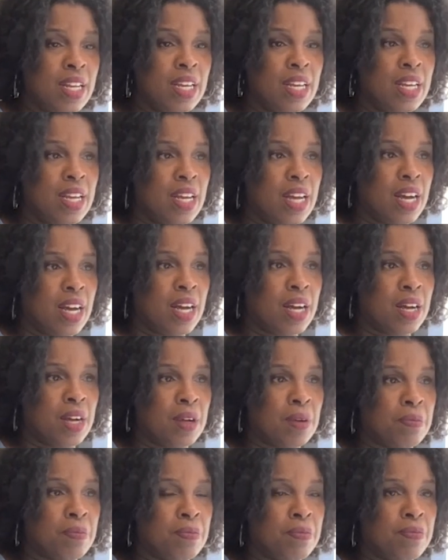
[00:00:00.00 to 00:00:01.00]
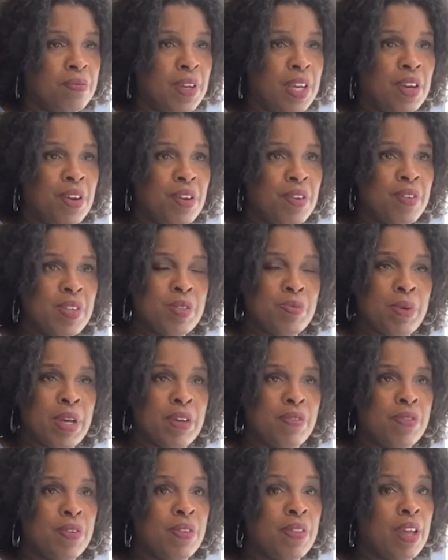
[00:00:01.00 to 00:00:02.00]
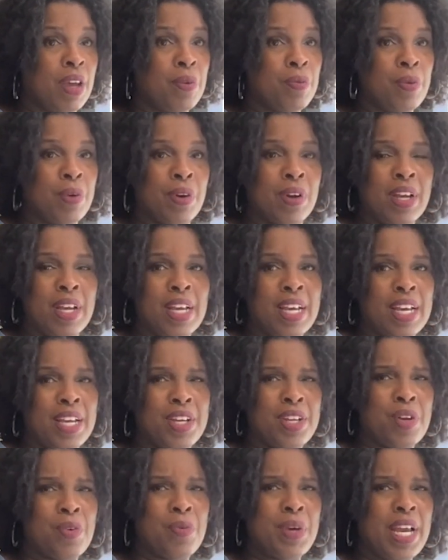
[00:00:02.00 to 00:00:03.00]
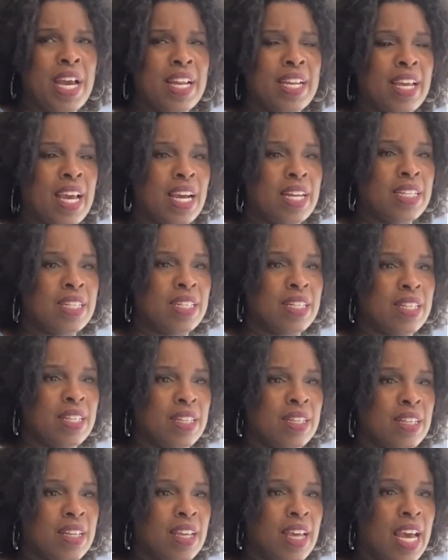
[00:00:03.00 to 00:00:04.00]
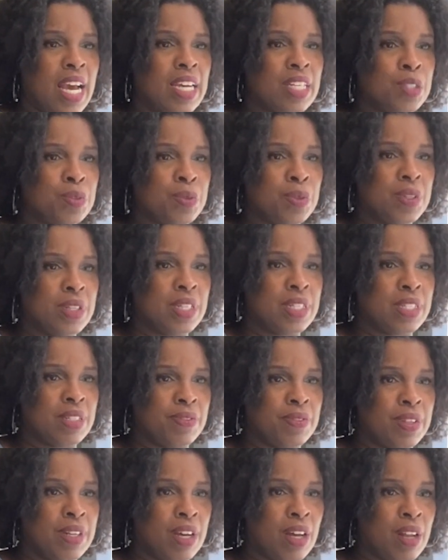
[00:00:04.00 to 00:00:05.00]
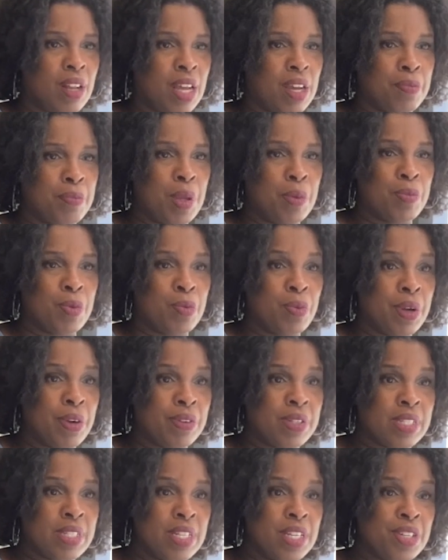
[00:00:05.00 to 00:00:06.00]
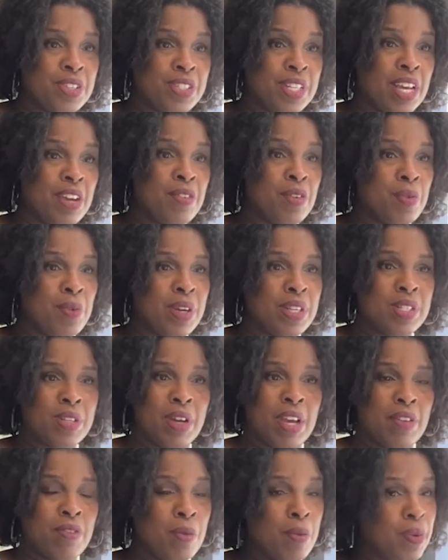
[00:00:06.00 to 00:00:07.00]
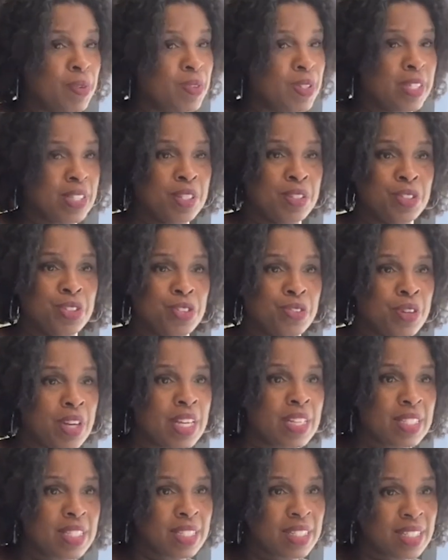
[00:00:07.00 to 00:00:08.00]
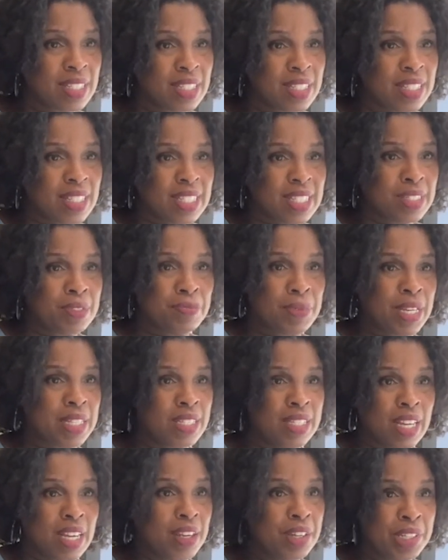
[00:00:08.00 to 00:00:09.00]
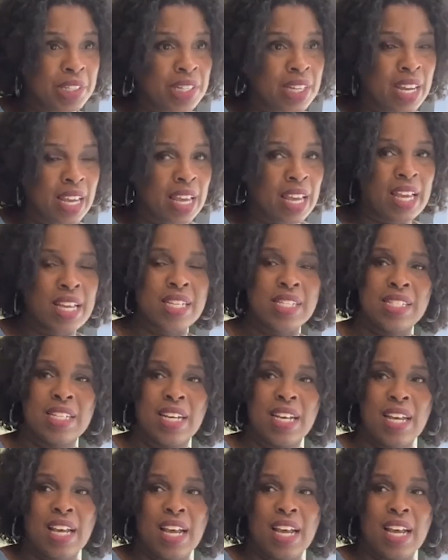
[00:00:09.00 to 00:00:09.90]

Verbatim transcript: Yeah. Um, very respectful. They weren't, you know, we hadn't gotten to the casualness of it all, like people wearing sneakers everywhere. So everyone was still dressed as best they could, I guess.